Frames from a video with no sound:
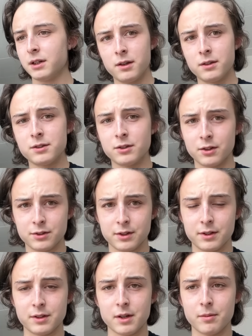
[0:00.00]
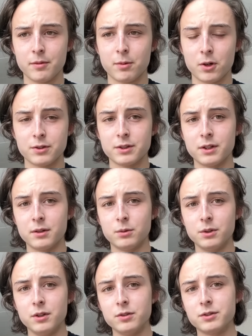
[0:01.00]
This is also the type of person that will
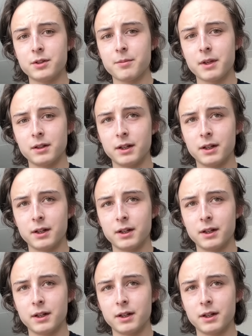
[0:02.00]
use something